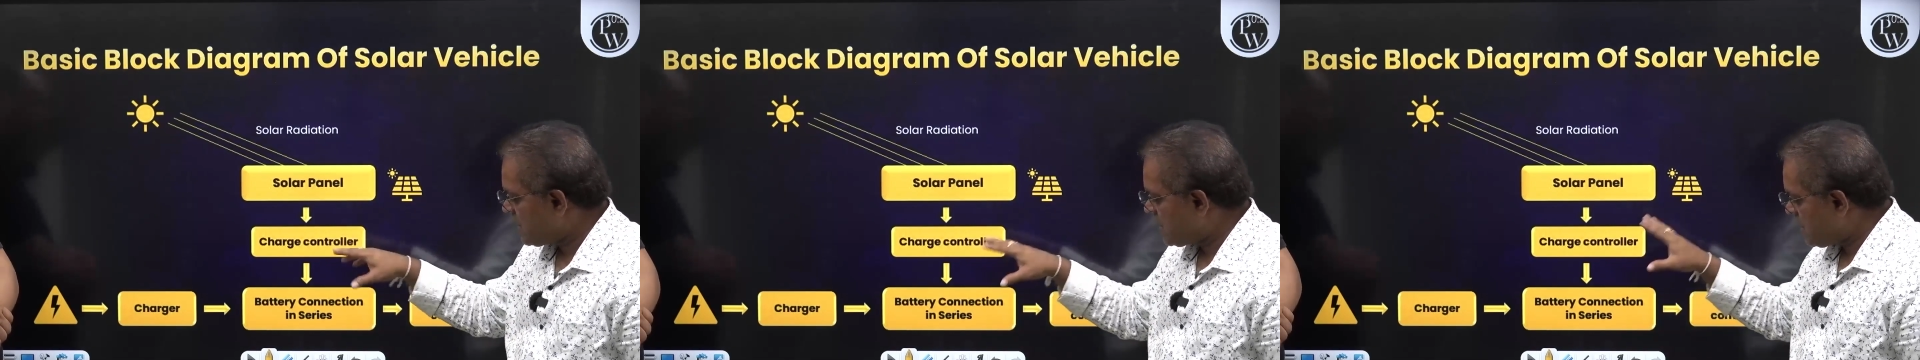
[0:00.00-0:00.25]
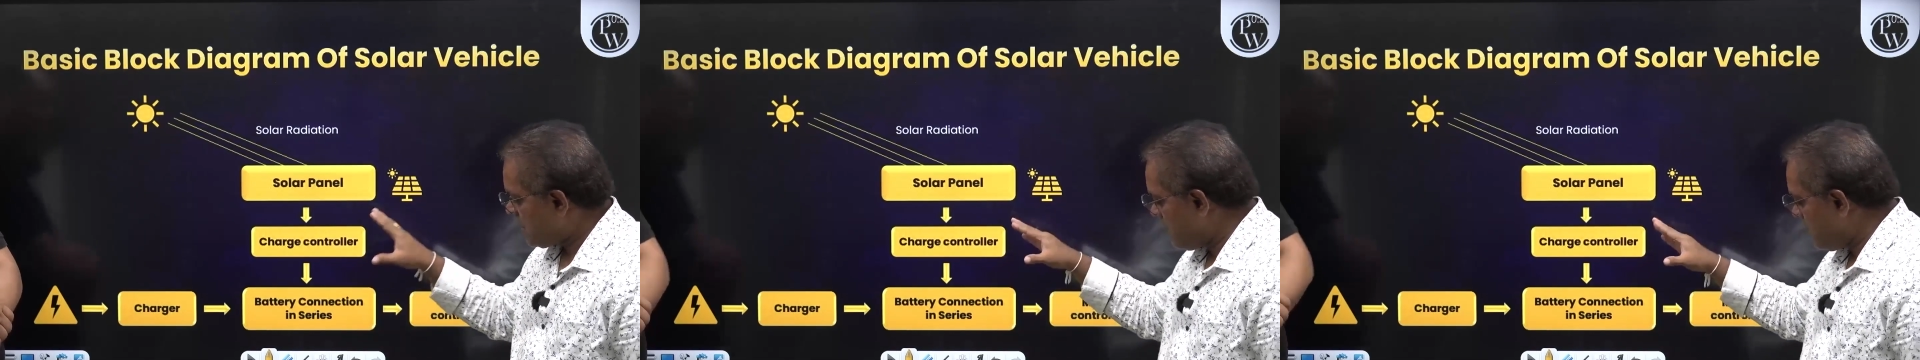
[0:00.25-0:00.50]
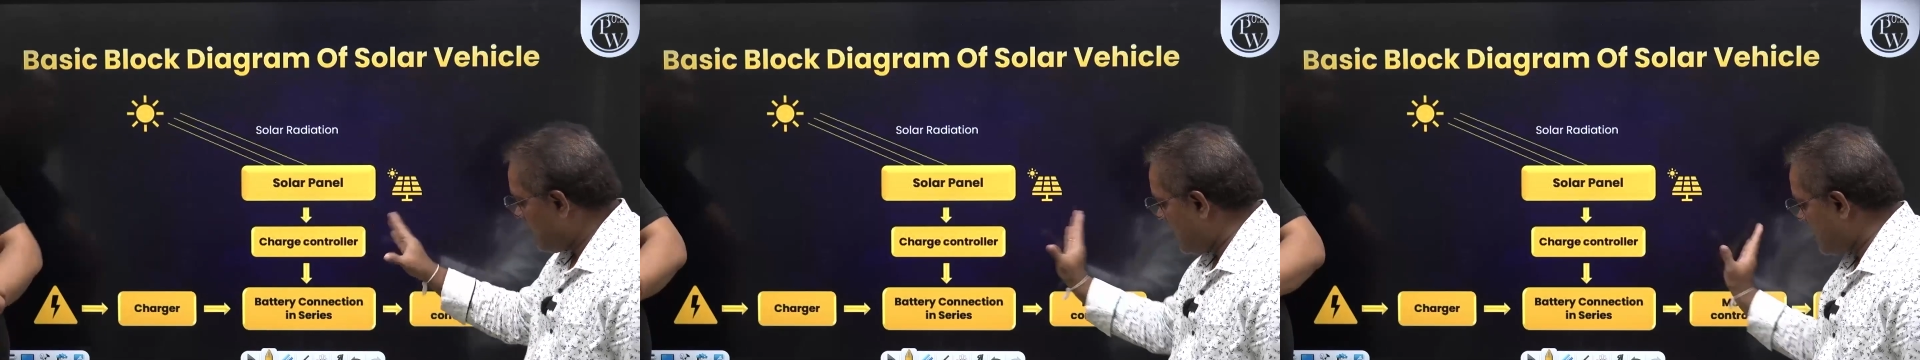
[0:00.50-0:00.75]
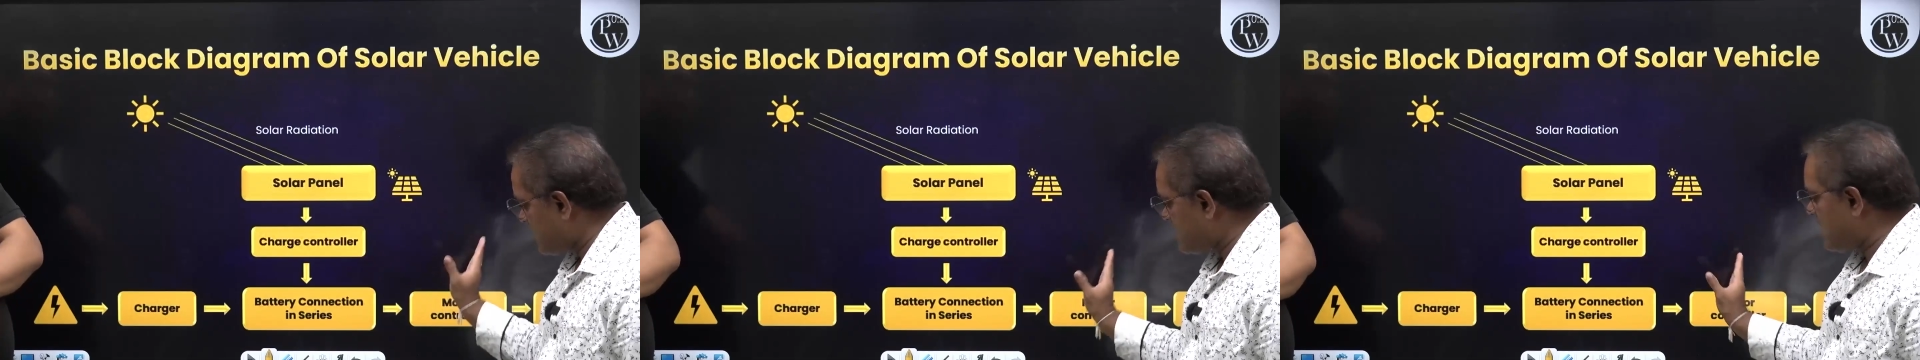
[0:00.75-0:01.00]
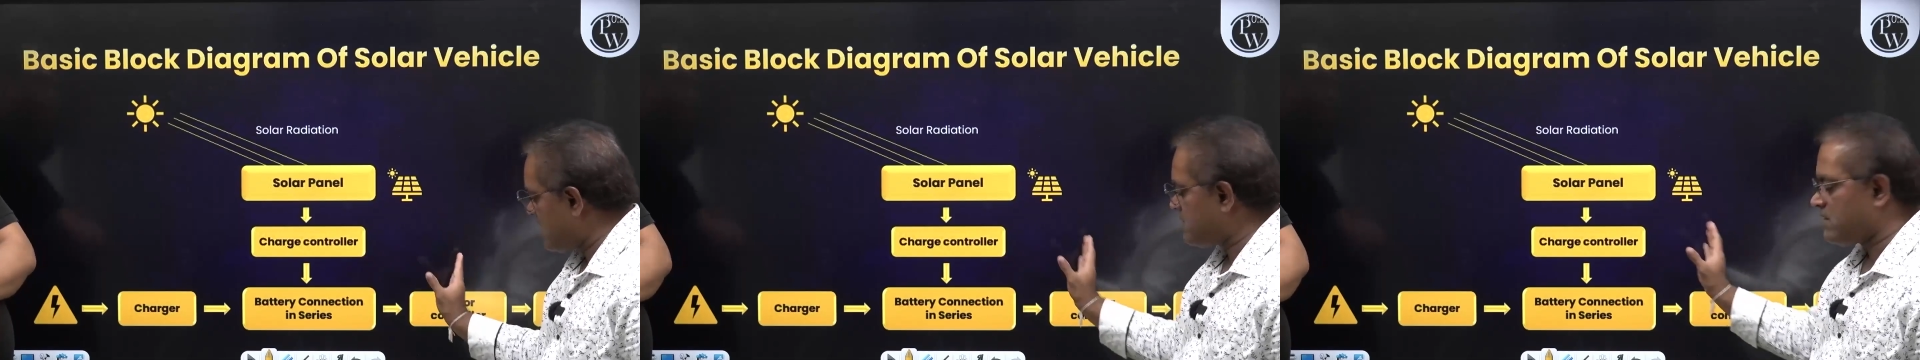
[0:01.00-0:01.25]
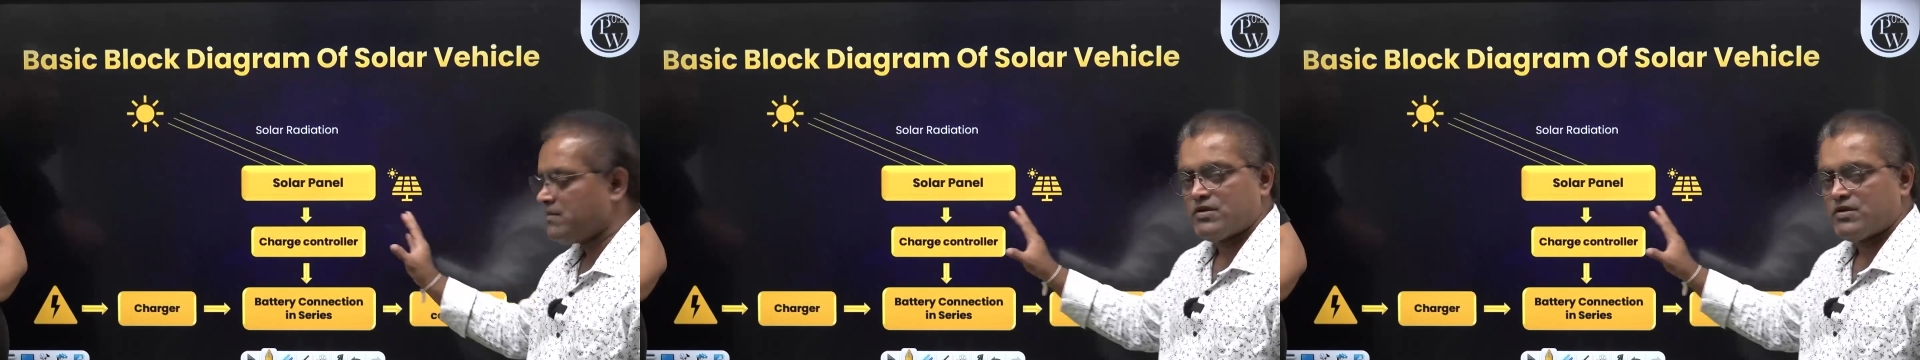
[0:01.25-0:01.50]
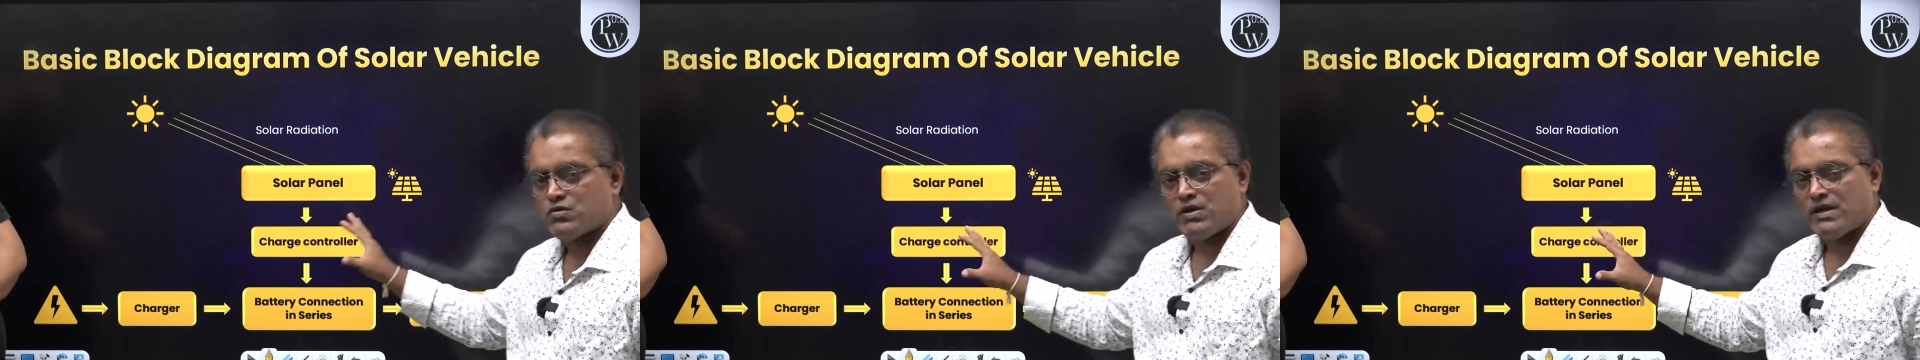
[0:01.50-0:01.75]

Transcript: under later slides we will show